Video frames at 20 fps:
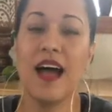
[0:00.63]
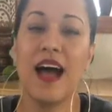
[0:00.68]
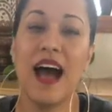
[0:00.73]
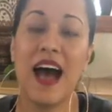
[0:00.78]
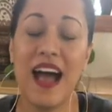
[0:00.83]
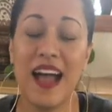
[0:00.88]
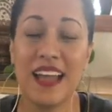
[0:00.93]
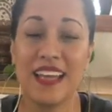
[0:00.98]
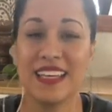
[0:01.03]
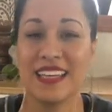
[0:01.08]

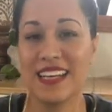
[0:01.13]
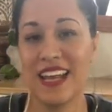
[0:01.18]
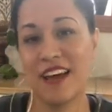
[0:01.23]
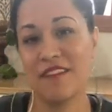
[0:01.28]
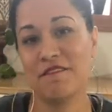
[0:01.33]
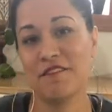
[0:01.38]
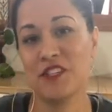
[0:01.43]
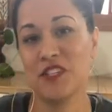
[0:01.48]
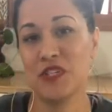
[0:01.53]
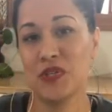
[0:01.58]
Hi, good
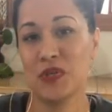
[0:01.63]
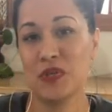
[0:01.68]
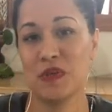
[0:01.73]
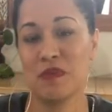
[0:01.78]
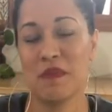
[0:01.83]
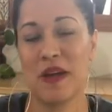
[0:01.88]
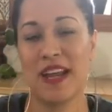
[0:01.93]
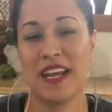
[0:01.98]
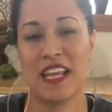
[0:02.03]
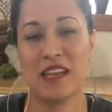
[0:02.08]
afternoon.
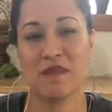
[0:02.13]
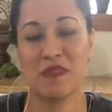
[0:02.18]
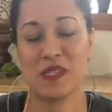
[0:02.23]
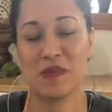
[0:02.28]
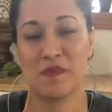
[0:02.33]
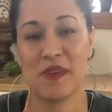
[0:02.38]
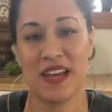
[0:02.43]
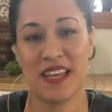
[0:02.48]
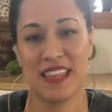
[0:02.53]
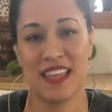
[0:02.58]
My name is
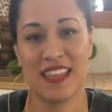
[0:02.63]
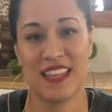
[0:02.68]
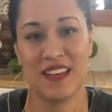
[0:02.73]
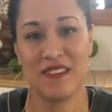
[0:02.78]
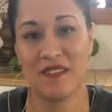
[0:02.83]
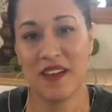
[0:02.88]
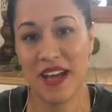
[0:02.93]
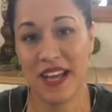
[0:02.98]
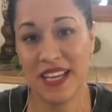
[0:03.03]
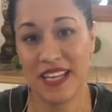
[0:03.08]
Mayda del
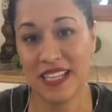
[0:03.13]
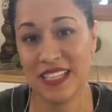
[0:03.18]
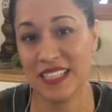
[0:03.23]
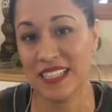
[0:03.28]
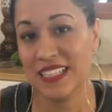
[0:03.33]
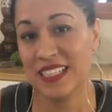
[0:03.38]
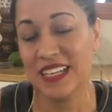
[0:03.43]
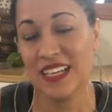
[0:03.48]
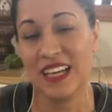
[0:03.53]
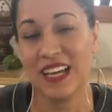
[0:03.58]
Valle.
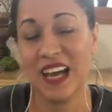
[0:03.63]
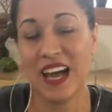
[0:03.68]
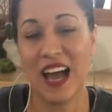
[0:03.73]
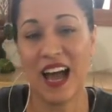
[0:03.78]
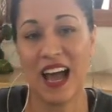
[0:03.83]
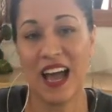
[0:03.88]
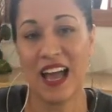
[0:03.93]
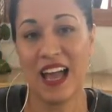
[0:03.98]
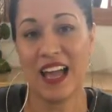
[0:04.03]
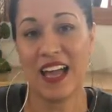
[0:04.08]

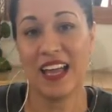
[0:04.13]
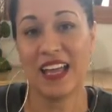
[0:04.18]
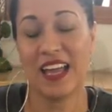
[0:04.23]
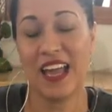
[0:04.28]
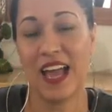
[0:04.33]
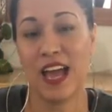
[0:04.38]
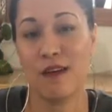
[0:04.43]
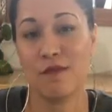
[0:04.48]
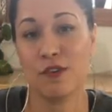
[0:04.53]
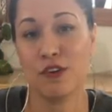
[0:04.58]
I
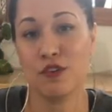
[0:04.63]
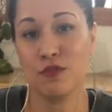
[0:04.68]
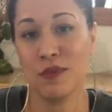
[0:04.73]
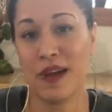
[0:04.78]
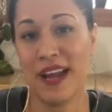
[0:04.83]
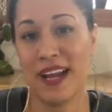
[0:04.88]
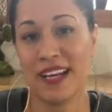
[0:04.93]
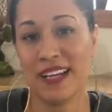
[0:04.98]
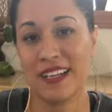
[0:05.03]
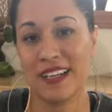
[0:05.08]
am a
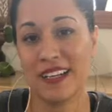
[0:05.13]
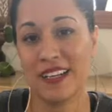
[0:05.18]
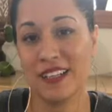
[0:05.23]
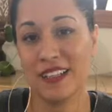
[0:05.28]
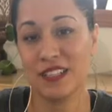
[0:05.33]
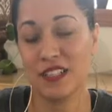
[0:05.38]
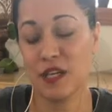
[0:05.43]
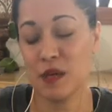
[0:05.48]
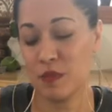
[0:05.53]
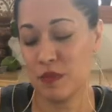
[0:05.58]

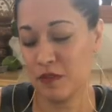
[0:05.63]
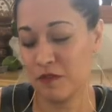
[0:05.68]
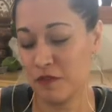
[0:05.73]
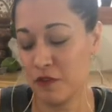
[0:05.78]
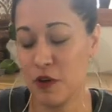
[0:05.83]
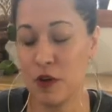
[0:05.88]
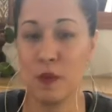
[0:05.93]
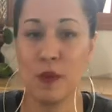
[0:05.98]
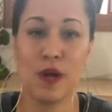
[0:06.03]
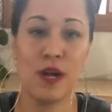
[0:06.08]
writer, a
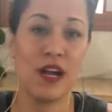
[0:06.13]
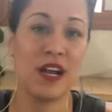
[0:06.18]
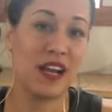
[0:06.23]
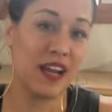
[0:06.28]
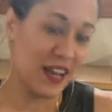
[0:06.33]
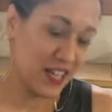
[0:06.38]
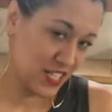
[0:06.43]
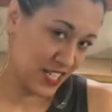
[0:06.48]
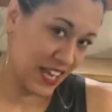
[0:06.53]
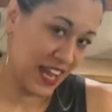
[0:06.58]
performer, an
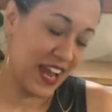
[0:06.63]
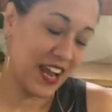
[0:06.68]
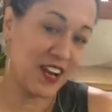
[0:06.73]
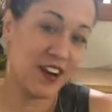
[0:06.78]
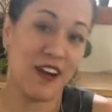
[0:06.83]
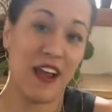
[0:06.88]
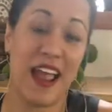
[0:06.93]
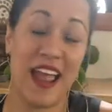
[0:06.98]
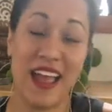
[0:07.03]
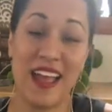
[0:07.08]

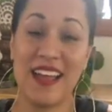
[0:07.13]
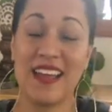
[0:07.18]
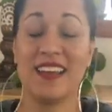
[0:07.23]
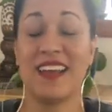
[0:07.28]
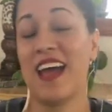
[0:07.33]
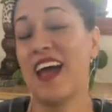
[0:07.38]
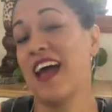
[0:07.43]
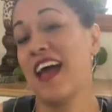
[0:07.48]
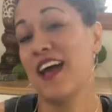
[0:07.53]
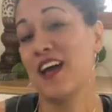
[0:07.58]
educator, and
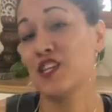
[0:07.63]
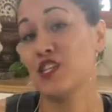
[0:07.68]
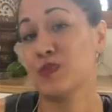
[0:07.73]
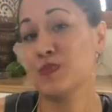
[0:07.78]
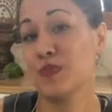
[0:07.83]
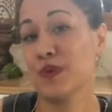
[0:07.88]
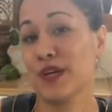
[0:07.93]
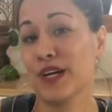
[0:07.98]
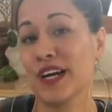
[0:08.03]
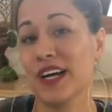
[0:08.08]
a
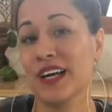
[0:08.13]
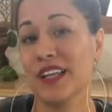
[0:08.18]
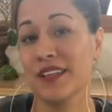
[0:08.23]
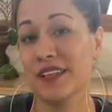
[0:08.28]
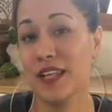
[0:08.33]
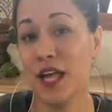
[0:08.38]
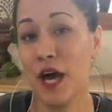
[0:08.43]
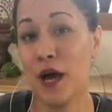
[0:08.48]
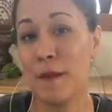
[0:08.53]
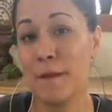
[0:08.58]
Hedgebrook
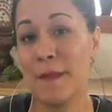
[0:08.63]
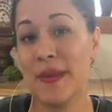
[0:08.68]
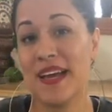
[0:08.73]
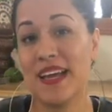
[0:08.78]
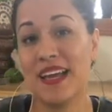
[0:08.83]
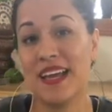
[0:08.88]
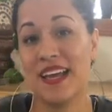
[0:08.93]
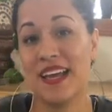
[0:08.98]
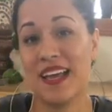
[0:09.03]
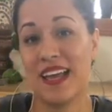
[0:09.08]
alum.
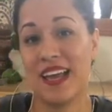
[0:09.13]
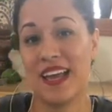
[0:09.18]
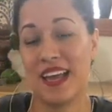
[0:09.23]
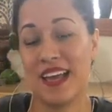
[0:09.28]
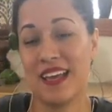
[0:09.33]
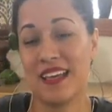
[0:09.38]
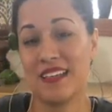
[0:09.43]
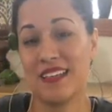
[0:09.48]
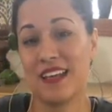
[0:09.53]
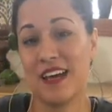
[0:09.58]

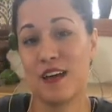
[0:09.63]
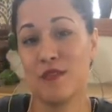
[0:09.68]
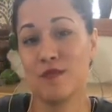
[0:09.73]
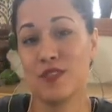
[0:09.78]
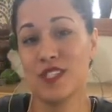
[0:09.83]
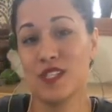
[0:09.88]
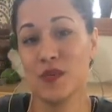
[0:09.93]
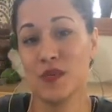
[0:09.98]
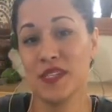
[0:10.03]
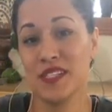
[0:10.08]
And I'm
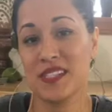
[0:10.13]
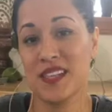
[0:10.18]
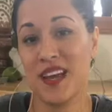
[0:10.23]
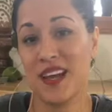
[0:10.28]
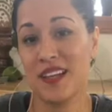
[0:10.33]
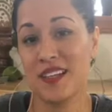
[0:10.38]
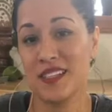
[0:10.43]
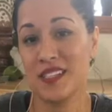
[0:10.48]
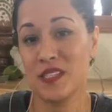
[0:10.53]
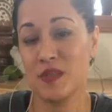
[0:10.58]
so
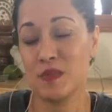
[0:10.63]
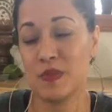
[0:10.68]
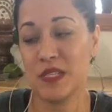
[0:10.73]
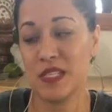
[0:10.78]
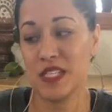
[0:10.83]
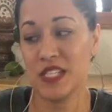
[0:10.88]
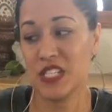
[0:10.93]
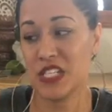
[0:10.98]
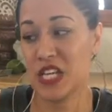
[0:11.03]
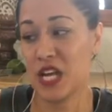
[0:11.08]
excited to
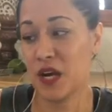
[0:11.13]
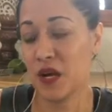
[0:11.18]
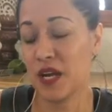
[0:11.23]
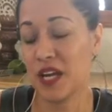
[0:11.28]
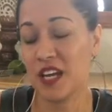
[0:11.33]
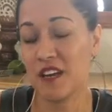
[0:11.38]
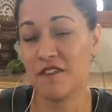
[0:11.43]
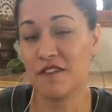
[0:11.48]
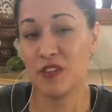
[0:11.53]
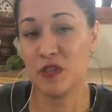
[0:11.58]
be
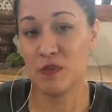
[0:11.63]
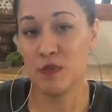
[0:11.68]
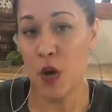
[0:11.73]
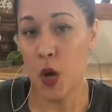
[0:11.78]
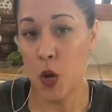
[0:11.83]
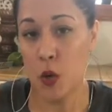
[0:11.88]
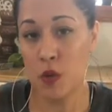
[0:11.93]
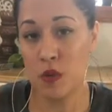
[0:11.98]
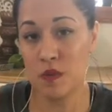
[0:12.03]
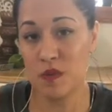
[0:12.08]
sharing a few
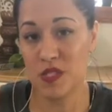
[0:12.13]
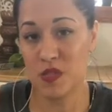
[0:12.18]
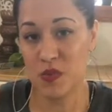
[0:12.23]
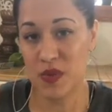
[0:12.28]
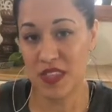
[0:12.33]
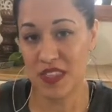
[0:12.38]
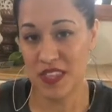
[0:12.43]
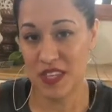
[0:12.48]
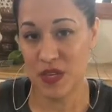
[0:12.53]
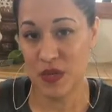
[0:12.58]
poems
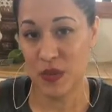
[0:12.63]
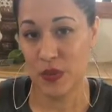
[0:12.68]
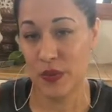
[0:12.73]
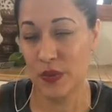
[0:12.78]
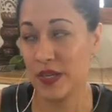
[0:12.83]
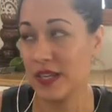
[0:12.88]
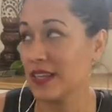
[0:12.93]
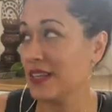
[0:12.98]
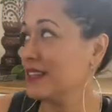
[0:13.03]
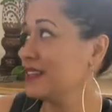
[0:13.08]
with you
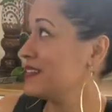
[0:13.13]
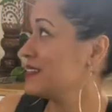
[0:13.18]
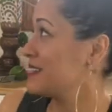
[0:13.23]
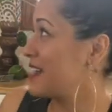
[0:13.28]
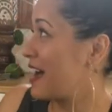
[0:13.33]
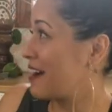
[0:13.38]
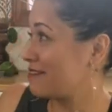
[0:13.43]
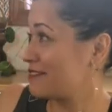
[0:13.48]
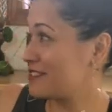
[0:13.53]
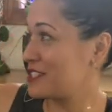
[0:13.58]
this
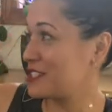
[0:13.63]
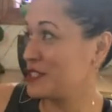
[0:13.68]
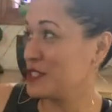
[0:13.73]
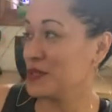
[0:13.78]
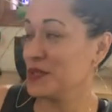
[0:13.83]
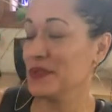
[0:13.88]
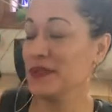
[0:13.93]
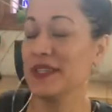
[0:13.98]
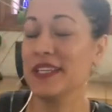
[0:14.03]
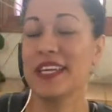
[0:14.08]

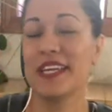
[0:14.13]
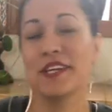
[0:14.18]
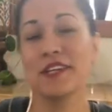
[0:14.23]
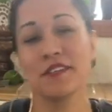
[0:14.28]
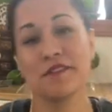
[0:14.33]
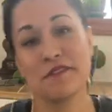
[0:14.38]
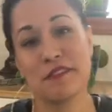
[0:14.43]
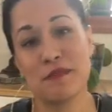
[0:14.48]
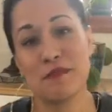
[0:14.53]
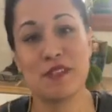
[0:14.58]
afternoon here
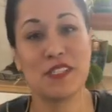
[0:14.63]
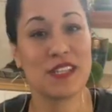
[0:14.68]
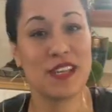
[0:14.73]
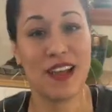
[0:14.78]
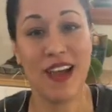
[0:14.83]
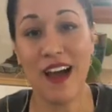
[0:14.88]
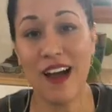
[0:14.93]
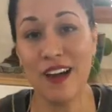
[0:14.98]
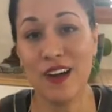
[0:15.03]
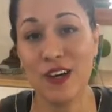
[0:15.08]
from
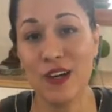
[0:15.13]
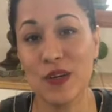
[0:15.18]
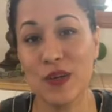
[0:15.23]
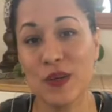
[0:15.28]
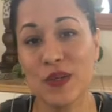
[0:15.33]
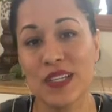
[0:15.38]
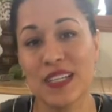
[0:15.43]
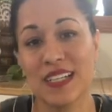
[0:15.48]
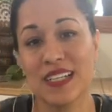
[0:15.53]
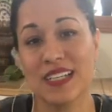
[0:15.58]
Chicago,
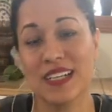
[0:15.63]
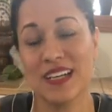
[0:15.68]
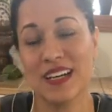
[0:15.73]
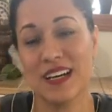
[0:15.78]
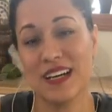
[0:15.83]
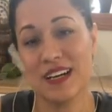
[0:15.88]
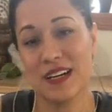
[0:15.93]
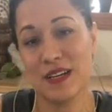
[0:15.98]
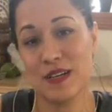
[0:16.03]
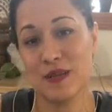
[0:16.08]

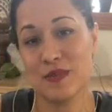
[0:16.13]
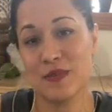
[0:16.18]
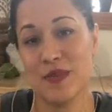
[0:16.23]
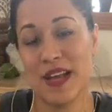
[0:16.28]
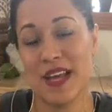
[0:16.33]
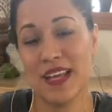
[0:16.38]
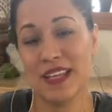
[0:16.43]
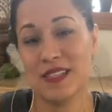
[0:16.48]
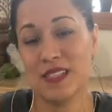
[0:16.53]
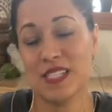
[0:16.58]

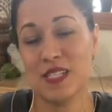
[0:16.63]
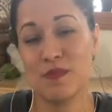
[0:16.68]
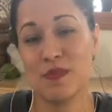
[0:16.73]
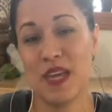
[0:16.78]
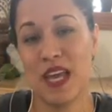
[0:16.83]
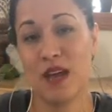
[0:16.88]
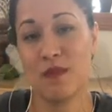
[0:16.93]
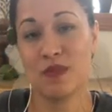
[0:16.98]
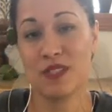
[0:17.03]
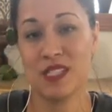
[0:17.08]
and to
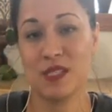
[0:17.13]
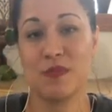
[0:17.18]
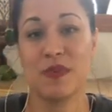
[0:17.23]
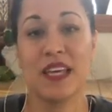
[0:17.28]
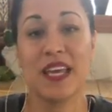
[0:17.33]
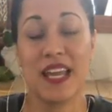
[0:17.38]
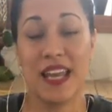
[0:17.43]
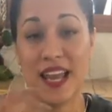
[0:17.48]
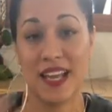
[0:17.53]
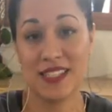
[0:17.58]
be able to be
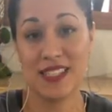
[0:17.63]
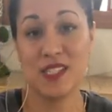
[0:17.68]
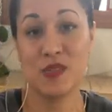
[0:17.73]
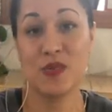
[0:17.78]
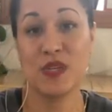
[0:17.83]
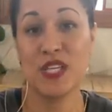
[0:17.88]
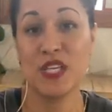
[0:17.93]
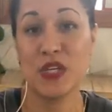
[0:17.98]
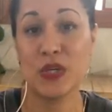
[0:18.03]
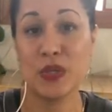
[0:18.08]
connecting
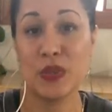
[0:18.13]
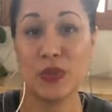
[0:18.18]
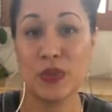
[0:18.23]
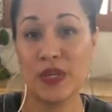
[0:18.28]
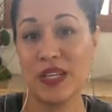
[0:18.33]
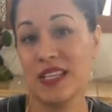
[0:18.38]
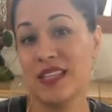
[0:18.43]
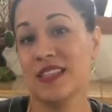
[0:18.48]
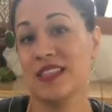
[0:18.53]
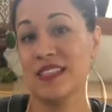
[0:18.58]
with you
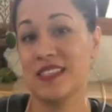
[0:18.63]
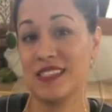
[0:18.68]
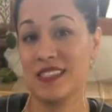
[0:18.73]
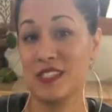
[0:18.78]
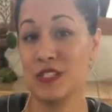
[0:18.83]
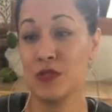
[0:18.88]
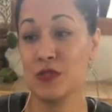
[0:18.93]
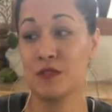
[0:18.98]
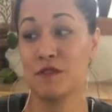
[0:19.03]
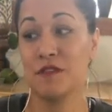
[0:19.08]
in this
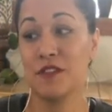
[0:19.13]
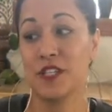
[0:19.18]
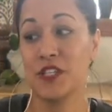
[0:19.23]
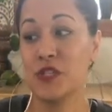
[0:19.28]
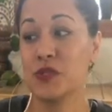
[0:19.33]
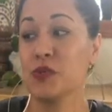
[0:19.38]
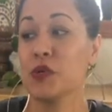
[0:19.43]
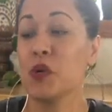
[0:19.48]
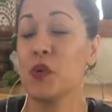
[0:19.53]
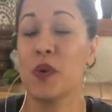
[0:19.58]
new
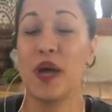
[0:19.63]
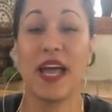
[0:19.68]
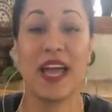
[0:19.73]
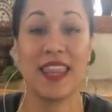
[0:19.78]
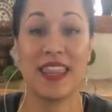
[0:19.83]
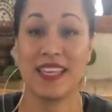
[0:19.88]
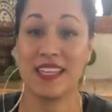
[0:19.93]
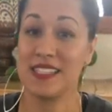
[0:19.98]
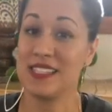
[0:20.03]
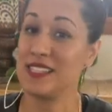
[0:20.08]
virtual way
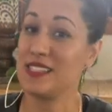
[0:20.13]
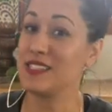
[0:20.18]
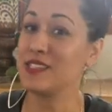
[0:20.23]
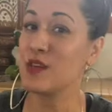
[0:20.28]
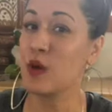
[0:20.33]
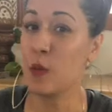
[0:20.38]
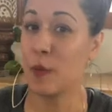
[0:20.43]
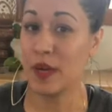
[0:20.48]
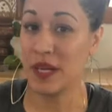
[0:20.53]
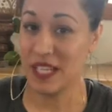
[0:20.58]
that
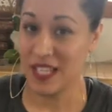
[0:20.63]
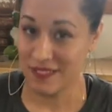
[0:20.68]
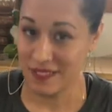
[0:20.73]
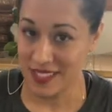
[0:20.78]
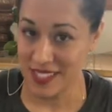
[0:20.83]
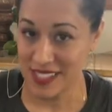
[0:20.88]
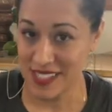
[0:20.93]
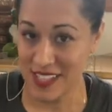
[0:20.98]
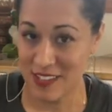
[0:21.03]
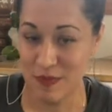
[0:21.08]
so many of
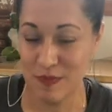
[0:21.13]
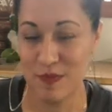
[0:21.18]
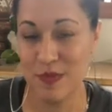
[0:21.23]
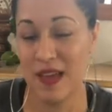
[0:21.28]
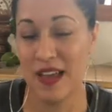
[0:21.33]
us have